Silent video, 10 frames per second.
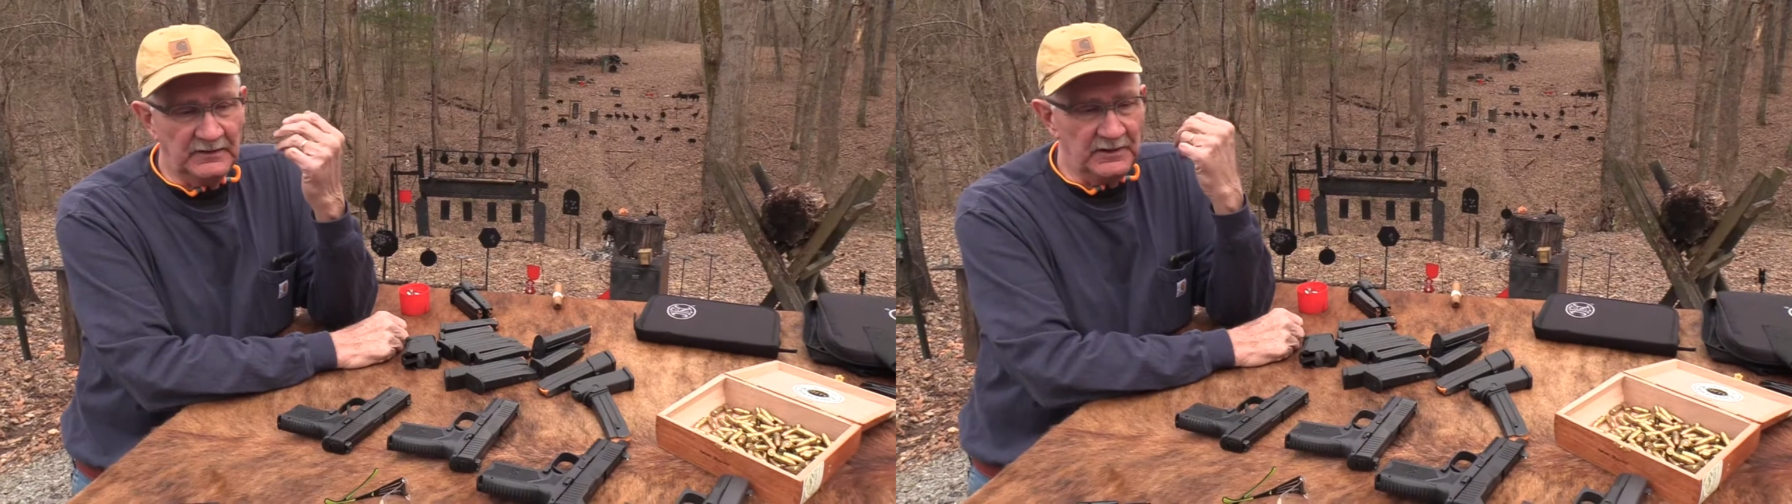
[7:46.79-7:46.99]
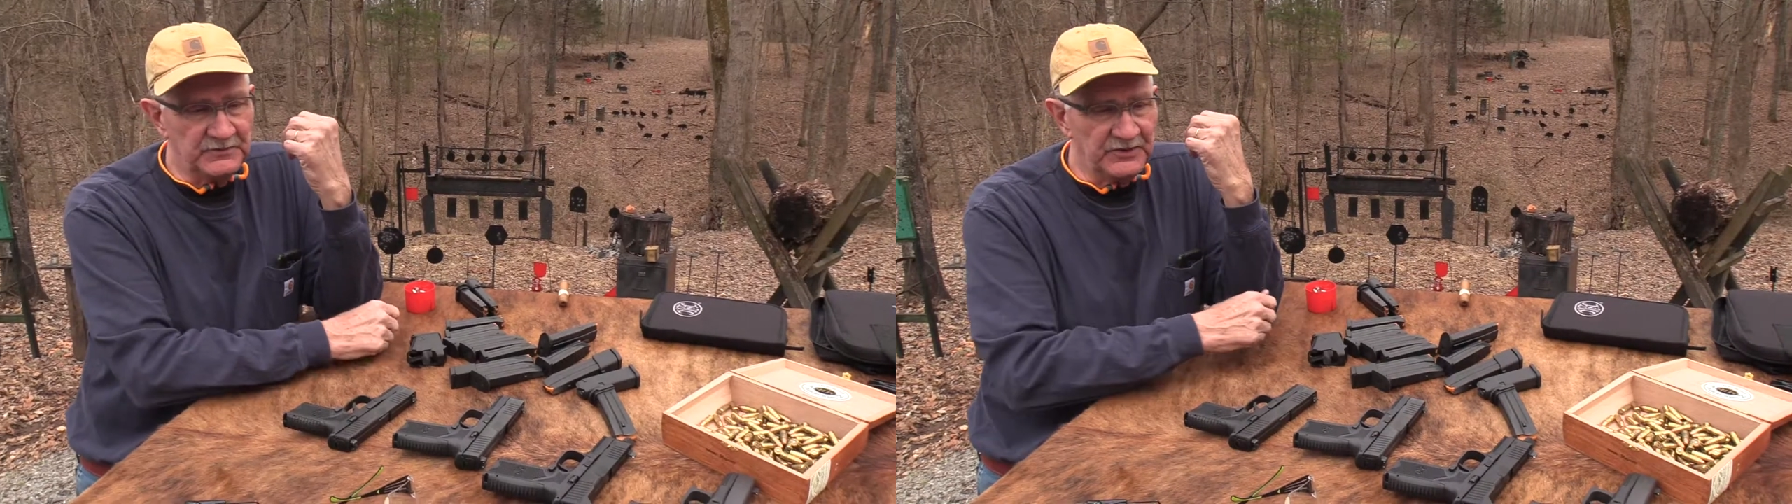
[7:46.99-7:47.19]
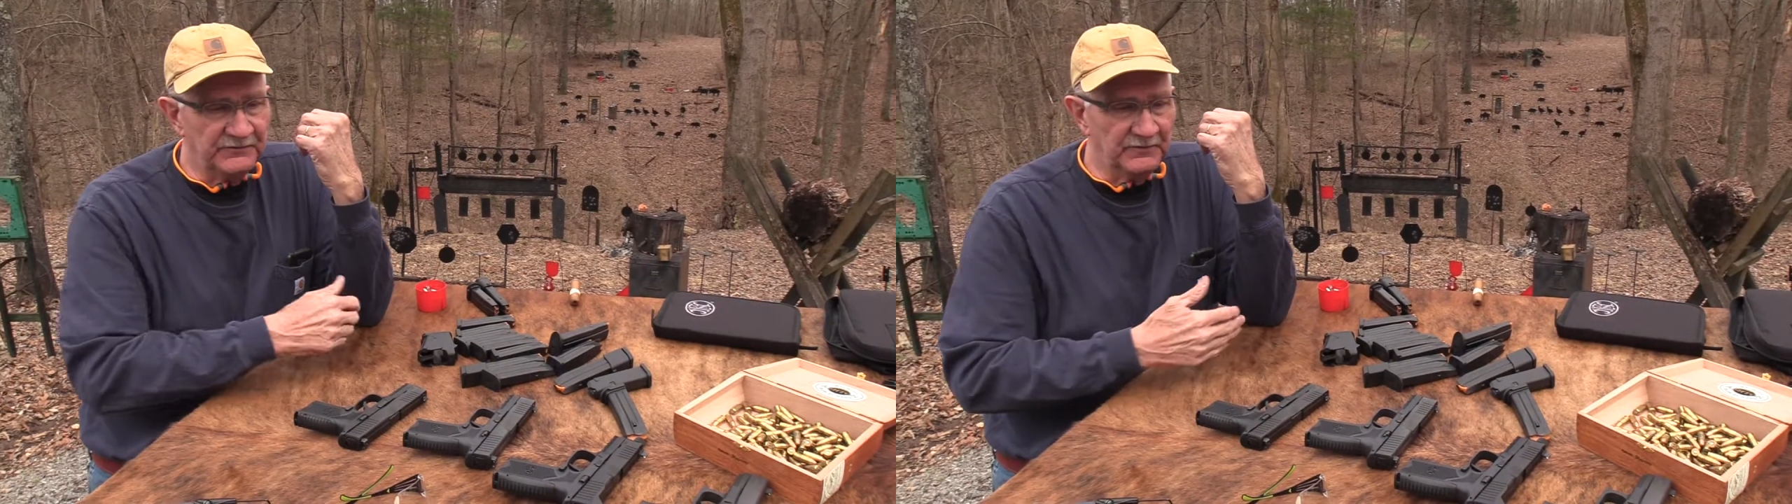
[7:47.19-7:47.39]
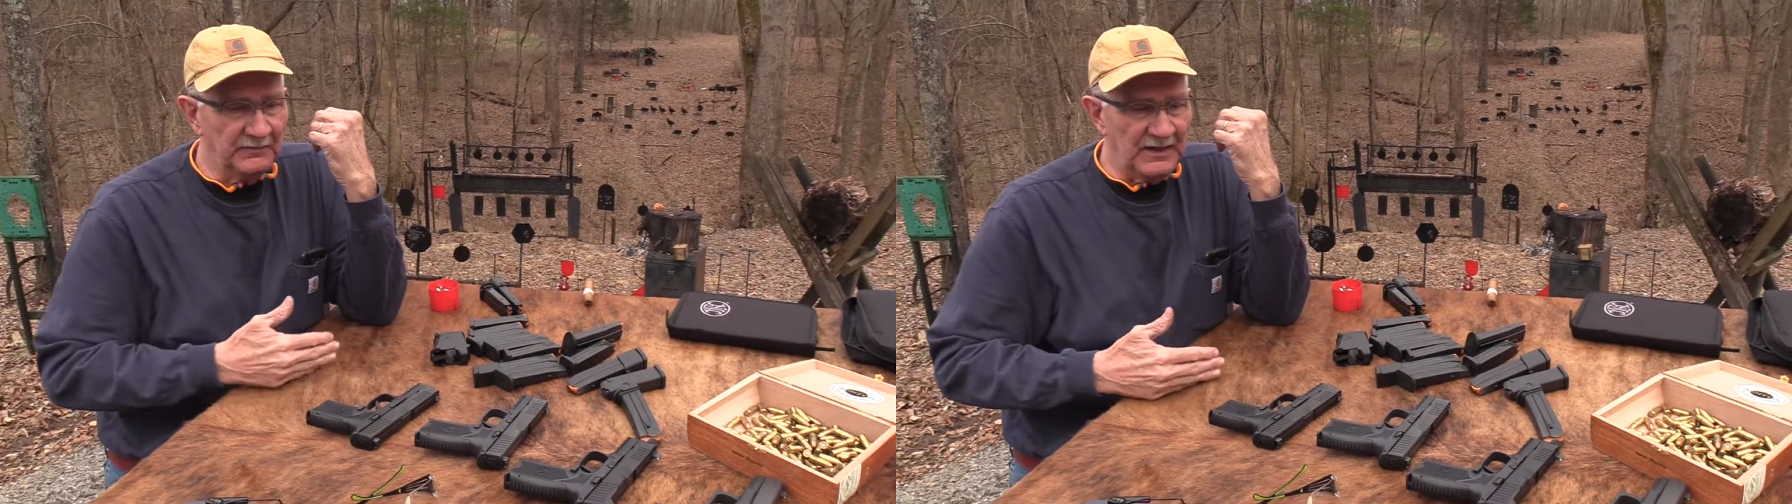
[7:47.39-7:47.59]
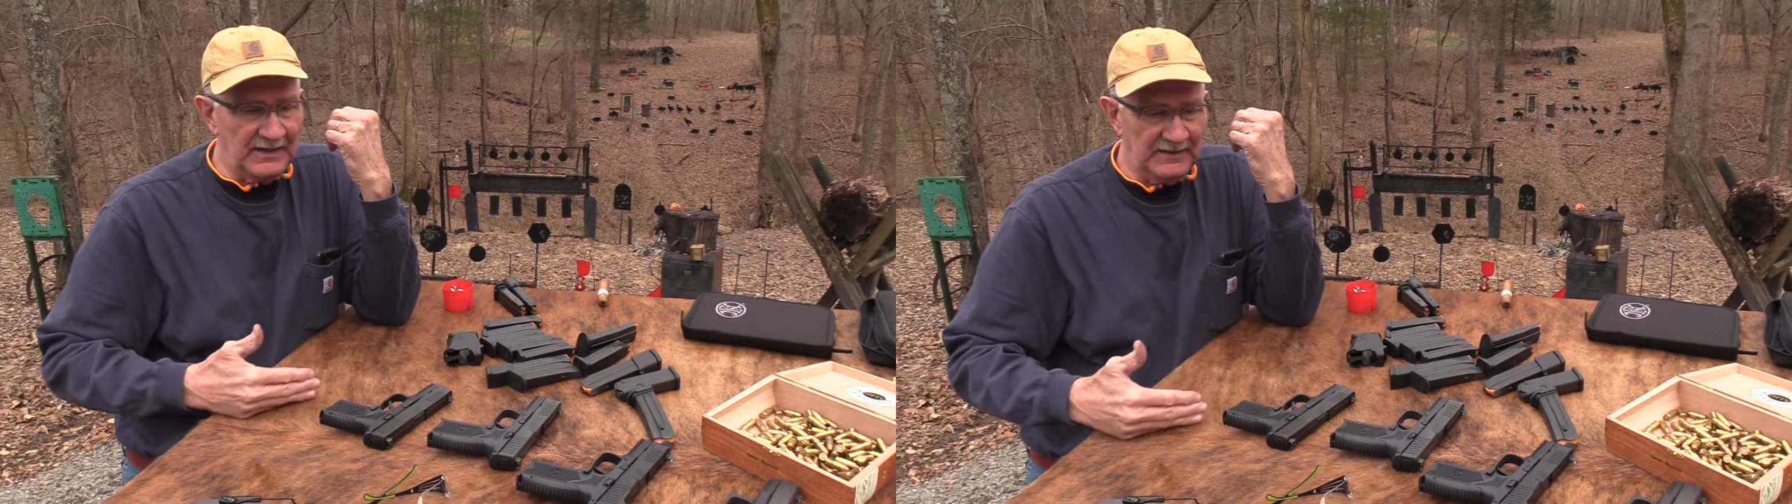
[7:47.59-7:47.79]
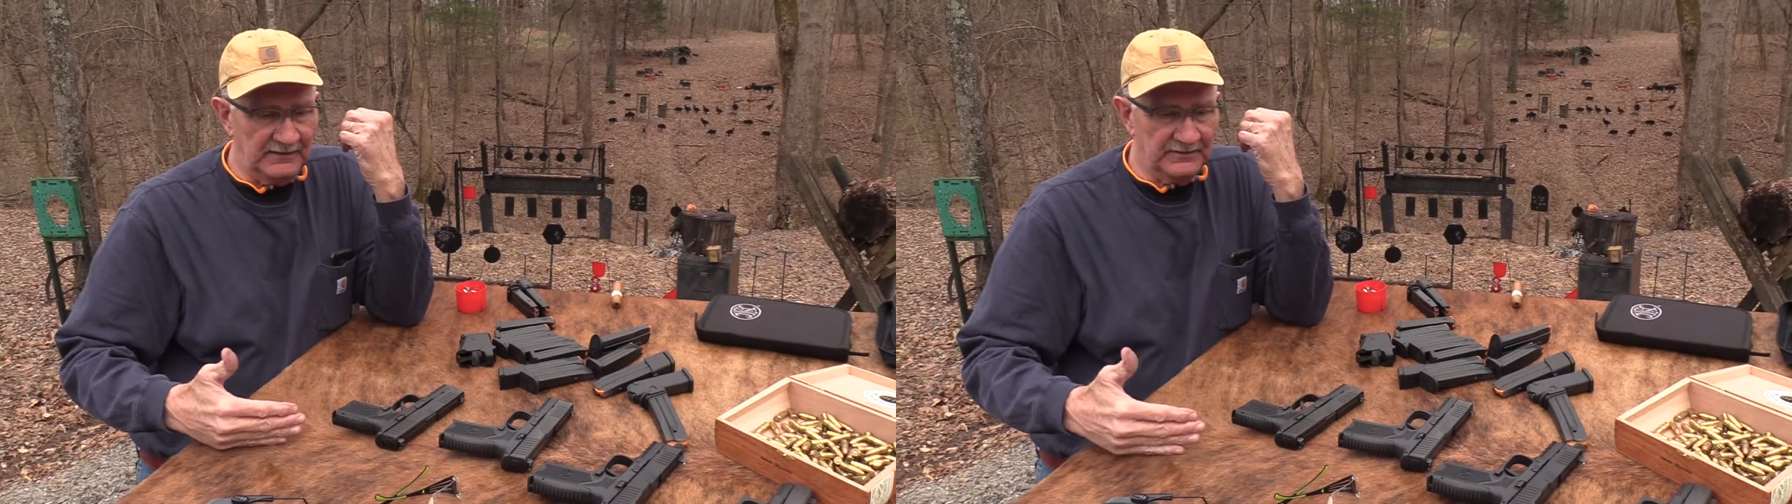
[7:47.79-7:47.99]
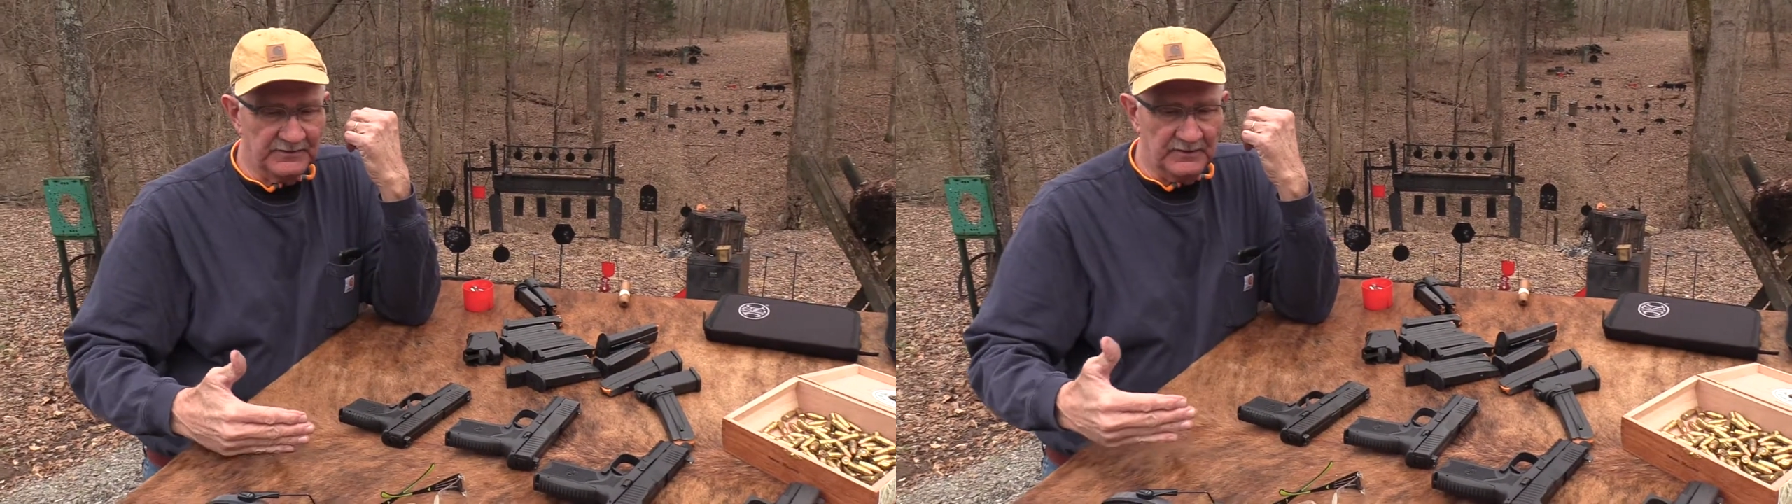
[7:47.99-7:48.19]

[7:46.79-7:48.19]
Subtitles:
keeps you from buying